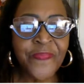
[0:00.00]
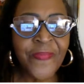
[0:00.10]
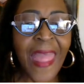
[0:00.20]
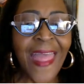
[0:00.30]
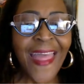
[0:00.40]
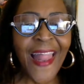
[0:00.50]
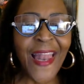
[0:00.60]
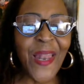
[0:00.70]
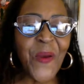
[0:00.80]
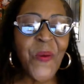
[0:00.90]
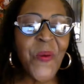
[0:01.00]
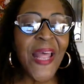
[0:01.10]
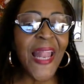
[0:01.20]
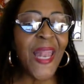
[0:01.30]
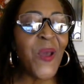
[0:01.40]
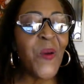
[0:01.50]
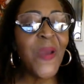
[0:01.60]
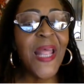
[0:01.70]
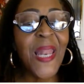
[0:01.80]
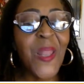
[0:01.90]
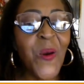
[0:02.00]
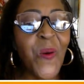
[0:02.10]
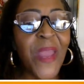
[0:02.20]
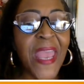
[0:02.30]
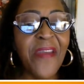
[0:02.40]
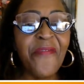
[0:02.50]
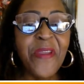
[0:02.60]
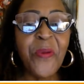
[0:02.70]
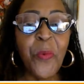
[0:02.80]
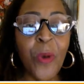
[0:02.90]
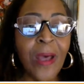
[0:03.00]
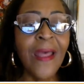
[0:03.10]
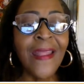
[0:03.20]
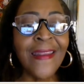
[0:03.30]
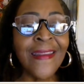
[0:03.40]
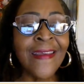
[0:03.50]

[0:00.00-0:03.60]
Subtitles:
Hello, hello, hello, everyone.